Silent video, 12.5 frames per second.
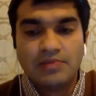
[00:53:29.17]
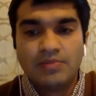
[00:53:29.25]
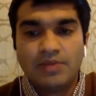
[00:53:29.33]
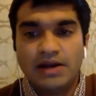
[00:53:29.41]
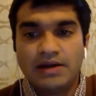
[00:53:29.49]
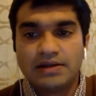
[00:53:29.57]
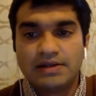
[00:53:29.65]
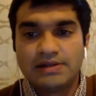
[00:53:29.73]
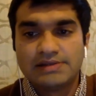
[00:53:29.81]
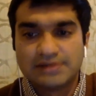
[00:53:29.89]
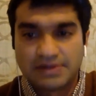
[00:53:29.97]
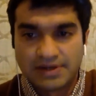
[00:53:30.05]
But
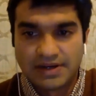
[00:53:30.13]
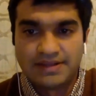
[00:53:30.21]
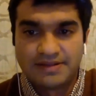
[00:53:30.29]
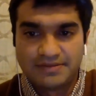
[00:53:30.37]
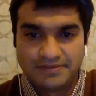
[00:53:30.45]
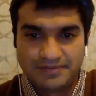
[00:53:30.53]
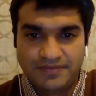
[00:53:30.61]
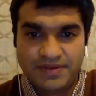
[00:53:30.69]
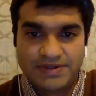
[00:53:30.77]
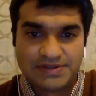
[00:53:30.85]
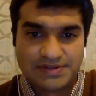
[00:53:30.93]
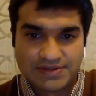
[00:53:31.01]
it's not like we
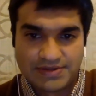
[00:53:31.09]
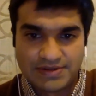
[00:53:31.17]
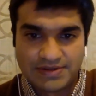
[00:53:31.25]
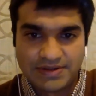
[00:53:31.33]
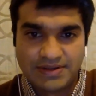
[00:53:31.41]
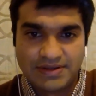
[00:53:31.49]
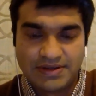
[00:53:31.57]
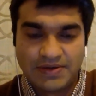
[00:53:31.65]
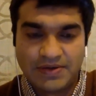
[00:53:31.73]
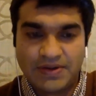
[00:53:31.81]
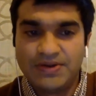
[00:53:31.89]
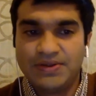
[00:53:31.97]
are just
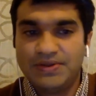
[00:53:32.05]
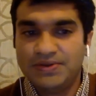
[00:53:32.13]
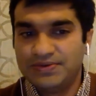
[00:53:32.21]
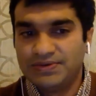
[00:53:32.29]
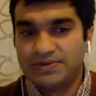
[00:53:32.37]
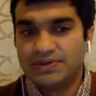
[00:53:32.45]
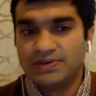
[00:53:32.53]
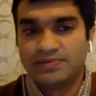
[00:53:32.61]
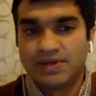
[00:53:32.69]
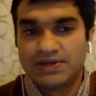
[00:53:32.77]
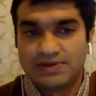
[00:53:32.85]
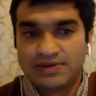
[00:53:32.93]
going to use this
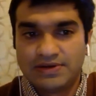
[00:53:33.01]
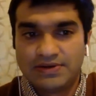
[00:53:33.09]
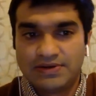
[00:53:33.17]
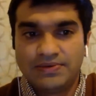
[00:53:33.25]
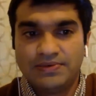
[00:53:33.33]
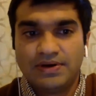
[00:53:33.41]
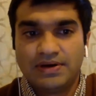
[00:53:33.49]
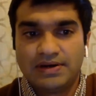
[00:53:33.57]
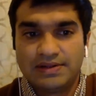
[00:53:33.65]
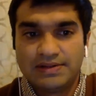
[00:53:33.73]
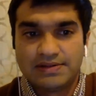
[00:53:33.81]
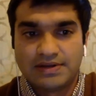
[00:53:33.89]
measure to
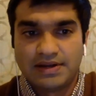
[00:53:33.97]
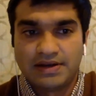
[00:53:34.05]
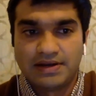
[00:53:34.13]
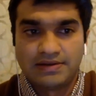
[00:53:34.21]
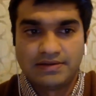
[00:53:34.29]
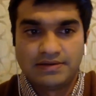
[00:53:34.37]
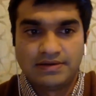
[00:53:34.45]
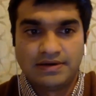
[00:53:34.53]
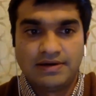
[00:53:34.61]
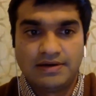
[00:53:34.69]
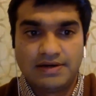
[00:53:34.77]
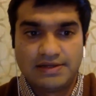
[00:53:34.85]
understand
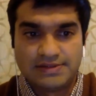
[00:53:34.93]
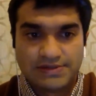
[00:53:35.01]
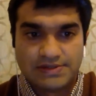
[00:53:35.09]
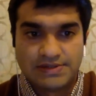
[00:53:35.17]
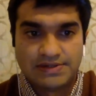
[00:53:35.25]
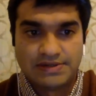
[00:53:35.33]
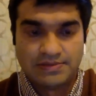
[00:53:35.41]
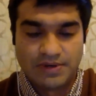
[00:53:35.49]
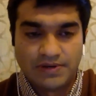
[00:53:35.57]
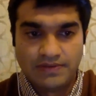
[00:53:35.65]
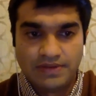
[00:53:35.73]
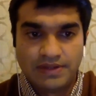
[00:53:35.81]
association
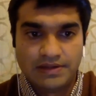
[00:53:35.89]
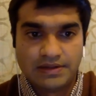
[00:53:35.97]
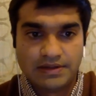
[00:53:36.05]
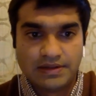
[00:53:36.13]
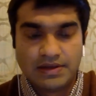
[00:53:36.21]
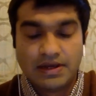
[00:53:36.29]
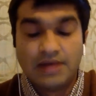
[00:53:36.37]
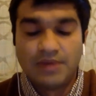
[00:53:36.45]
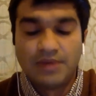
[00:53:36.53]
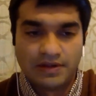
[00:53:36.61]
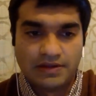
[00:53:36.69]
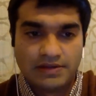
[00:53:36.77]
between
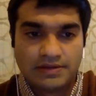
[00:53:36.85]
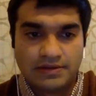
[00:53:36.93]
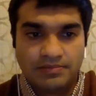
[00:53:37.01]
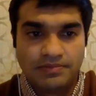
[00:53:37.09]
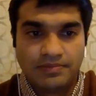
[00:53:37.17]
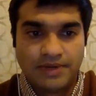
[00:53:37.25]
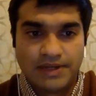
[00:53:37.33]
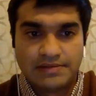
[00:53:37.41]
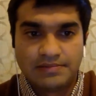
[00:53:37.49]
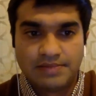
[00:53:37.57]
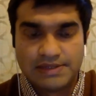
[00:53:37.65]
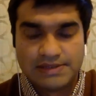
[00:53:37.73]
among the
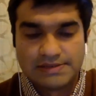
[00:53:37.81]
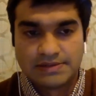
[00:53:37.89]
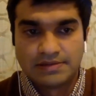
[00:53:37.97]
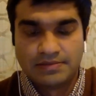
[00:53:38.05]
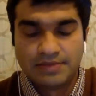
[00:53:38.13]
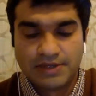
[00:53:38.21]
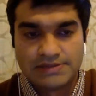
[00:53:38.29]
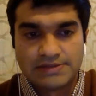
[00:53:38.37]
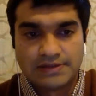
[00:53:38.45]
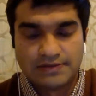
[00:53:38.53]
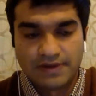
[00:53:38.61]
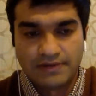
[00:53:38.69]
breast
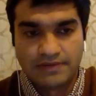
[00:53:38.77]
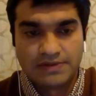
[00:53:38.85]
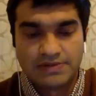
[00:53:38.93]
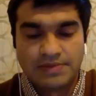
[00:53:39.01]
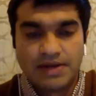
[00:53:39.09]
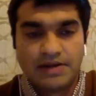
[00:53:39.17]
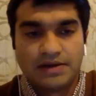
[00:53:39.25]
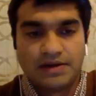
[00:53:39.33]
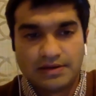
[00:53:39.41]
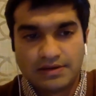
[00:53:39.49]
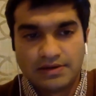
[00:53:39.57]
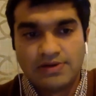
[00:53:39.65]
survivors, but
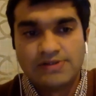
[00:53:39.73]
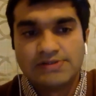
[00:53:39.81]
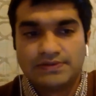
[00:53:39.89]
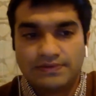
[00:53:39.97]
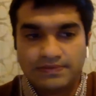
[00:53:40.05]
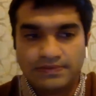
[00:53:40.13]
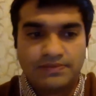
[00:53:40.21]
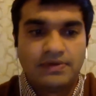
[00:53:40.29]
also